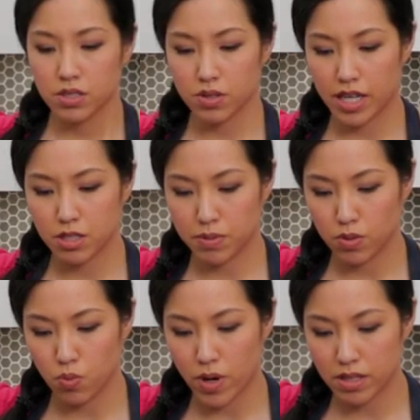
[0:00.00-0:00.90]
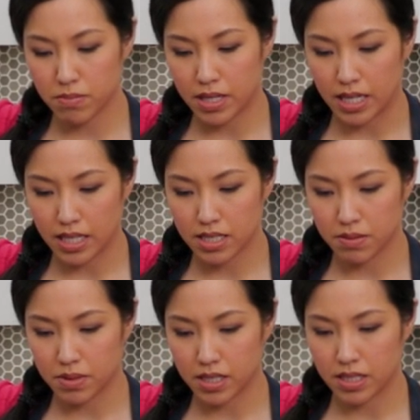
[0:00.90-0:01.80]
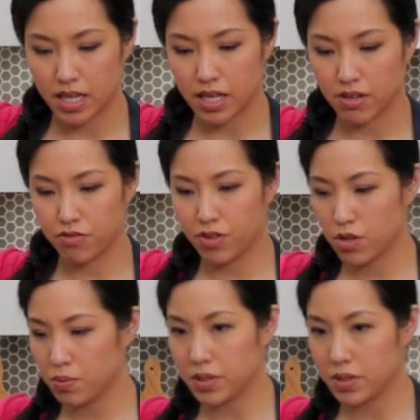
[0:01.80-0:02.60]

So that's been 1 minute. I'm gonna take a few